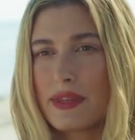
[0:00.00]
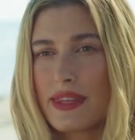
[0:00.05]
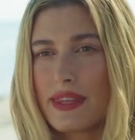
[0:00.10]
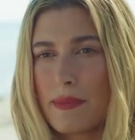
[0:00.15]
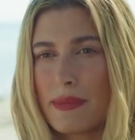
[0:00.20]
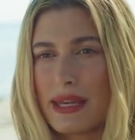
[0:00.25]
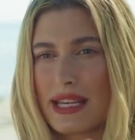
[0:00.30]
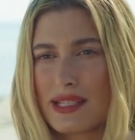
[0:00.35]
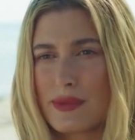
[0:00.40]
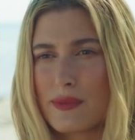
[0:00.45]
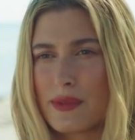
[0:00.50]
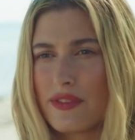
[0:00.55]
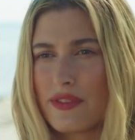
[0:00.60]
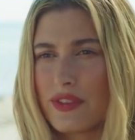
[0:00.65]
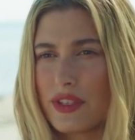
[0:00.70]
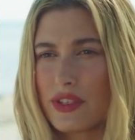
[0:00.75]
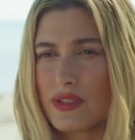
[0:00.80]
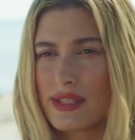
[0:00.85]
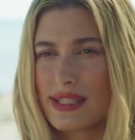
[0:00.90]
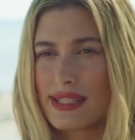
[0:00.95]
think, now
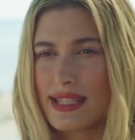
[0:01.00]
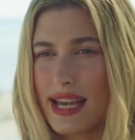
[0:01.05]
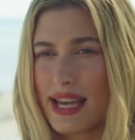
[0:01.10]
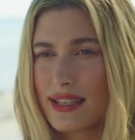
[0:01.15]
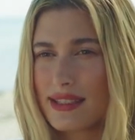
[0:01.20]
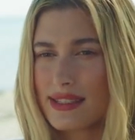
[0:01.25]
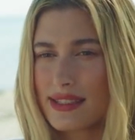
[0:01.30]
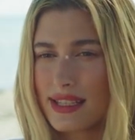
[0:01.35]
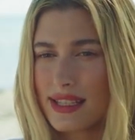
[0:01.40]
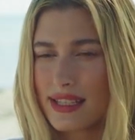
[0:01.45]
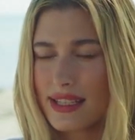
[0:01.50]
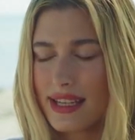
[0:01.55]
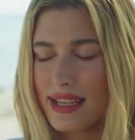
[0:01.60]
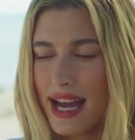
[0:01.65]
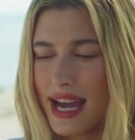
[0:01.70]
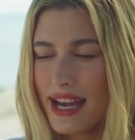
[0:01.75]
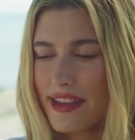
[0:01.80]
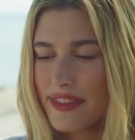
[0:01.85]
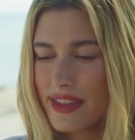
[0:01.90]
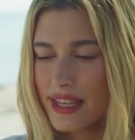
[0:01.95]
that I look back at it
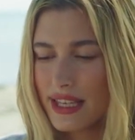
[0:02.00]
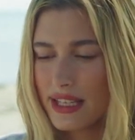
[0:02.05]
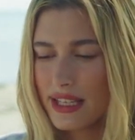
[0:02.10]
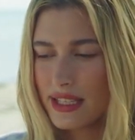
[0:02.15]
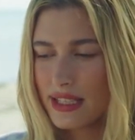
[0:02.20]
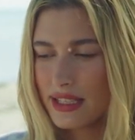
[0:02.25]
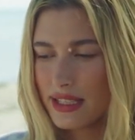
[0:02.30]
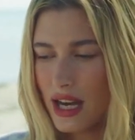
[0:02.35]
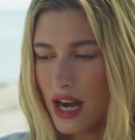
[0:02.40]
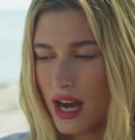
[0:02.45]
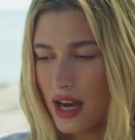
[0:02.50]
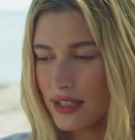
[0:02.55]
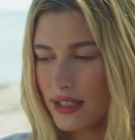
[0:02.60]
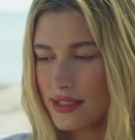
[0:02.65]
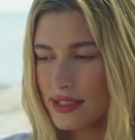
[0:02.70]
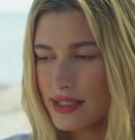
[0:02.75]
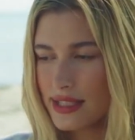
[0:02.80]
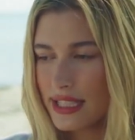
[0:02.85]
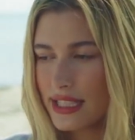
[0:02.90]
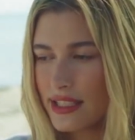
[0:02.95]
being married, that it
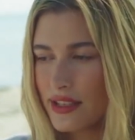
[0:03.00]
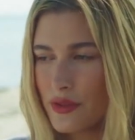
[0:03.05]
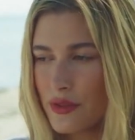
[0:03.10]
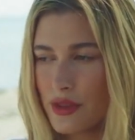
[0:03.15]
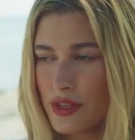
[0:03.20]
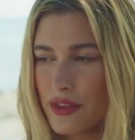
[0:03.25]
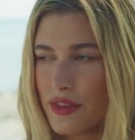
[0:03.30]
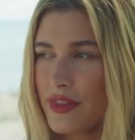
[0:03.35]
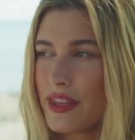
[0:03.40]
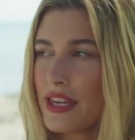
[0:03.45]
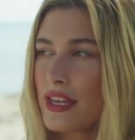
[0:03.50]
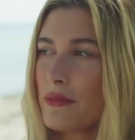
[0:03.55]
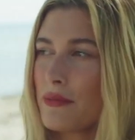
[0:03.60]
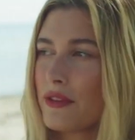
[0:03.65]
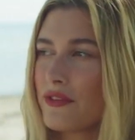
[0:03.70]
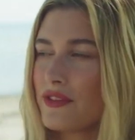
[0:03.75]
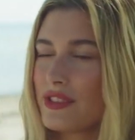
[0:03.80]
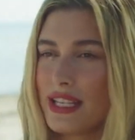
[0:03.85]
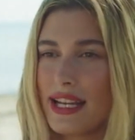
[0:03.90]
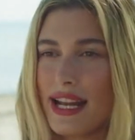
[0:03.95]
was a good thing for the two of
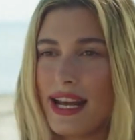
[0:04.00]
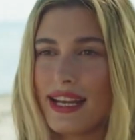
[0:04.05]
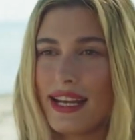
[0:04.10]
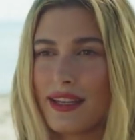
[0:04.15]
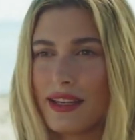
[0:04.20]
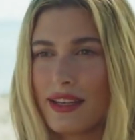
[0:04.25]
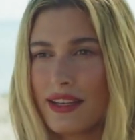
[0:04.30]
us.